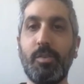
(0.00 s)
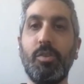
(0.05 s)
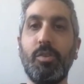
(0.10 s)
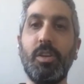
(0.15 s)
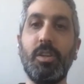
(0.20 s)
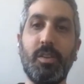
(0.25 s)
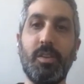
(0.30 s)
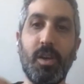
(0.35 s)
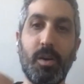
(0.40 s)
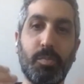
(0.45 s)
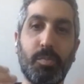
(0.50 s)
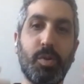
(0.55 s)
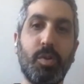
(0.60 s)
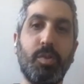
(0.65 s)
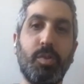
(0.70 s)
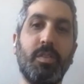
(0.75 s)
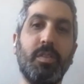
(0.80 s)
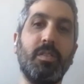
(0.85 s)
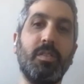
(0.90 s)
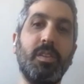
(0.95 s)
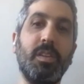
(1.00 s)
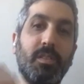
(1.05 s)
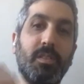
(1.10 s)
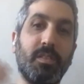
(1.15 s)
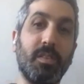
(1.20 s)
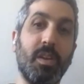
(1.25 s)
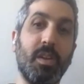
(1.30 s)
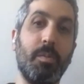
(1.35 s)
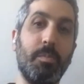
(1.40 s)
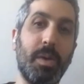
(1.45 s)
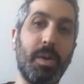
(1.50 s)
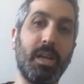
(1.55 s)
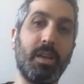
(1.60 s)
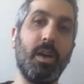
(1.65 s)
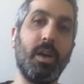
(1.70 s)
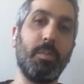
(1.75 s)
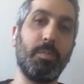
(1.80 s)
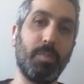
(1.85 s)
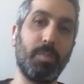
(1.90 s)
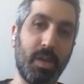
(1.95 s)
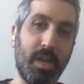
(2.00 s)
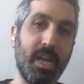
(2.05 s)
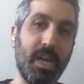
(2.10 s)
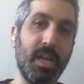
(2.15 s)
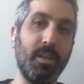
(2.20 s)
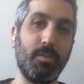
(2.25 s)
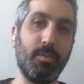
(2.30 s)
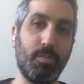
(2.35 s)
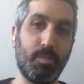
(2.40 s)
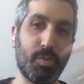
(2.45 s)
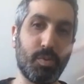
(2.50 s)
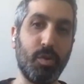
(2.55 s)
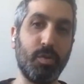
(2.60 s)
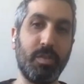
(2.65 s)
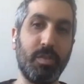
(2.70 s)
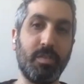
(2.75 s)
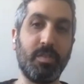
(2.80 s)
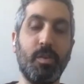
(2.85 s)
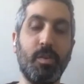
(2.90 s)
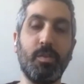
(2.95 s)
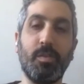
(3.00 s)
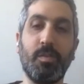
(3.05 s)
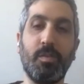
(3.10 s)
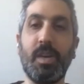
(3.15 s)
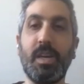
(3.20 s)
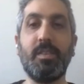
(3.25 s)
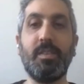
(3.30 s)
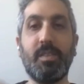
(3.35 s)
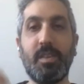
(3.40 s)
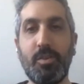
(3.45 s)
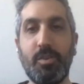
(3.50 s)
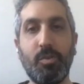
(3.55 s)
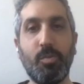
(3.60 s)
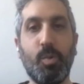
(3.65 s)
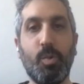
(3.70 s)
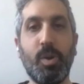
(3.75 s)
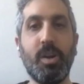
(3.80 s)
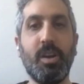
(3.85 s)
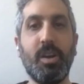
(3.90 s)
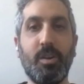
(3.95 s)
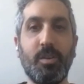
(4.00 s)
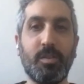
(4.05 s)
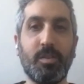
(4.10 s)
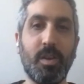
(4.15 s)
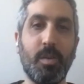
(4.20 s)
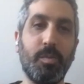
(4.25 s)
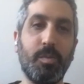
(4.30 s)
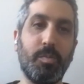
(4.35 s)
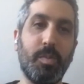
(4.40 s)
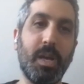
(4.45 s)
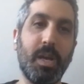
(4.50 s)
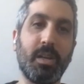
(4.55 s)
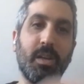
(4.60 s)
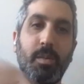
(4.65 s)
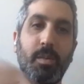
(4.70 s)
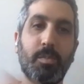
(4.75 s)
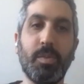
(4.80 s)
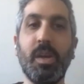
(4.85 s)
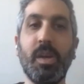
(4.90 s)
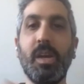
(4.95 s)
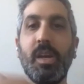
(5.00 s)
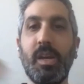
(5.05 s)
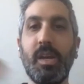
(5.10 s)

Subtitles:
Your ETL process needs to come back up and process those events, and your warehouse comes back up